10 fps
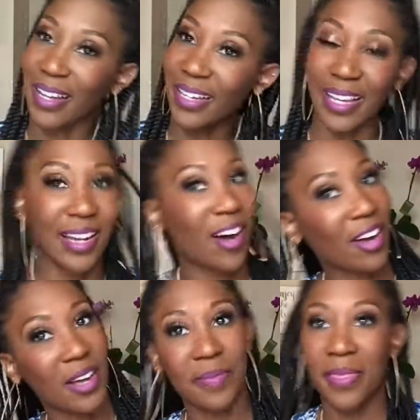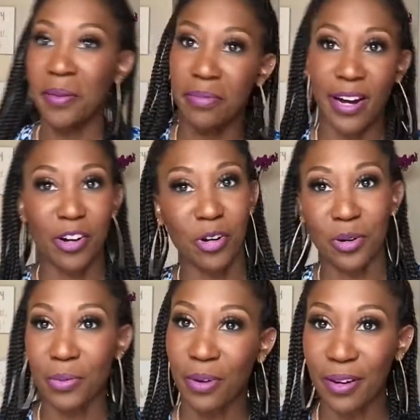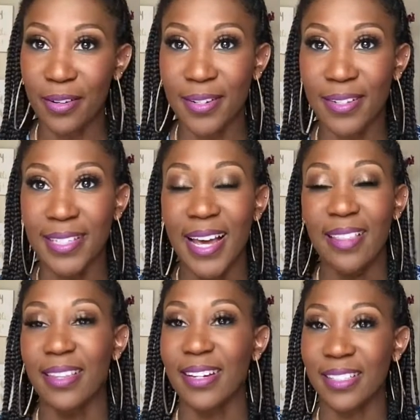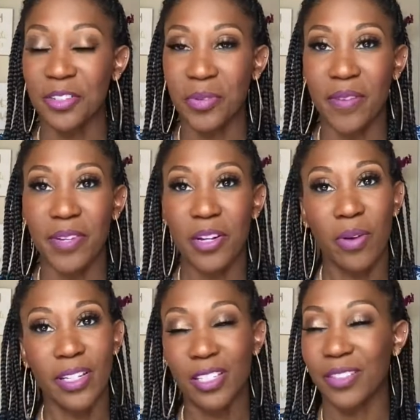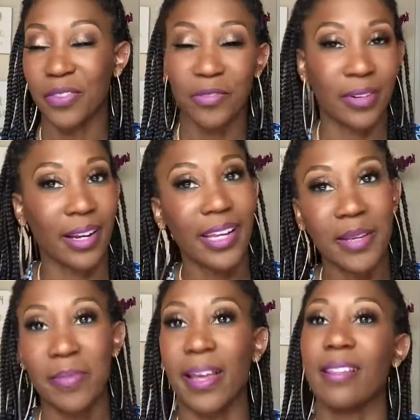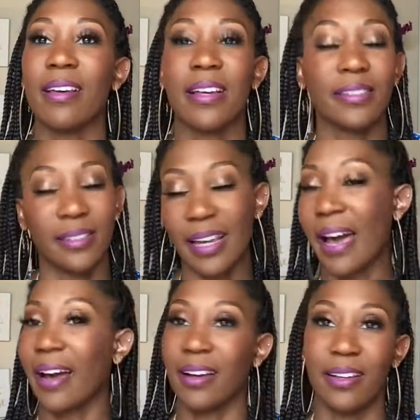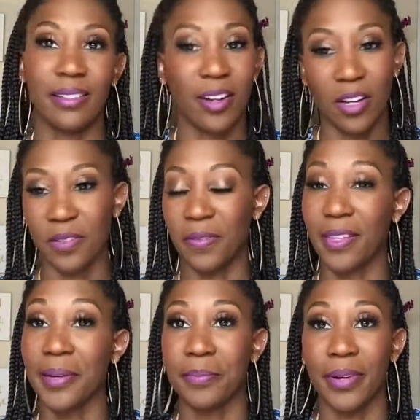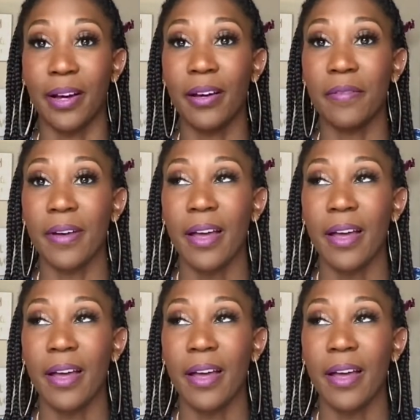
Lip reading: Get caught up in the brown girl world. Let us know if you have any questions. Feel free to email us, tag us, all of the above.